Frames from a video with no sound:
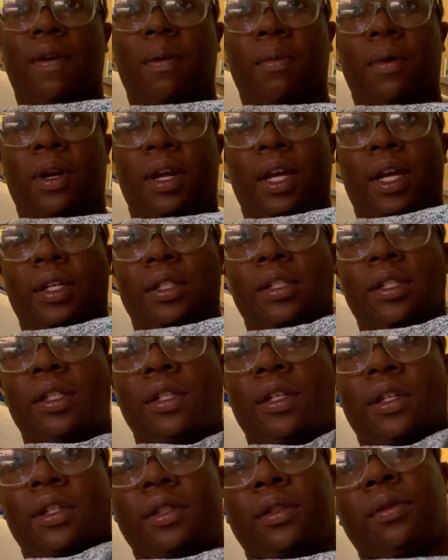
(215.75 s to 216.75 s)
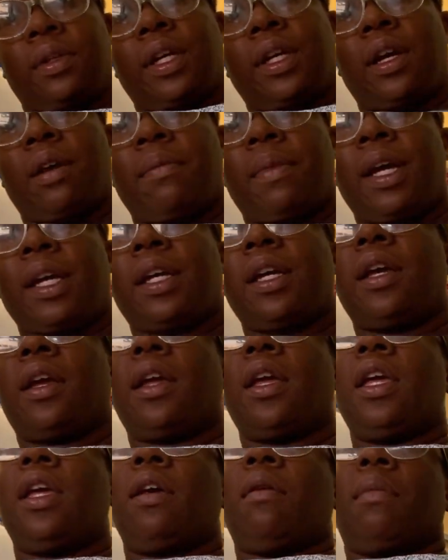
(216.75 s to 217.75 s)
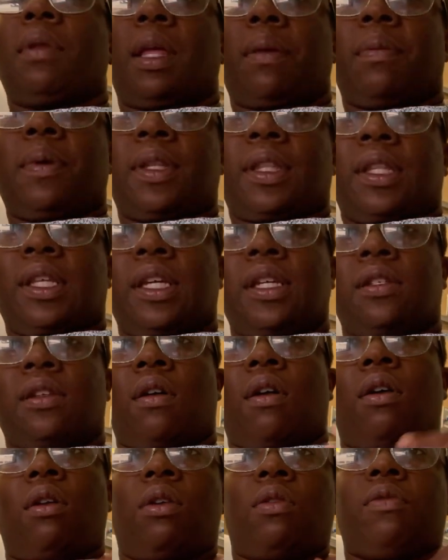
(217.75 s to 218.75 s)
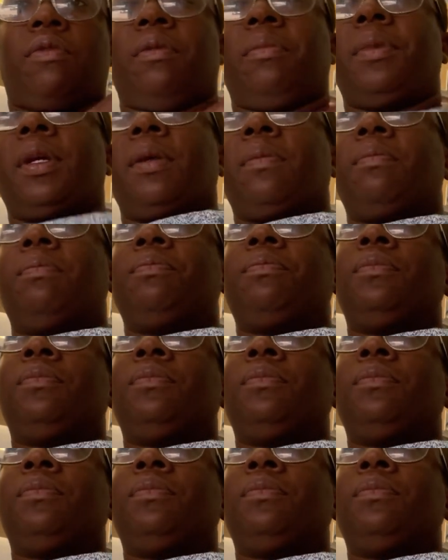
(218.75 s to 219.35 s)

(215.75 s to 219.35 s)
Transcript: I'm gonna ask the nurse when they come back in. But they put these all over me.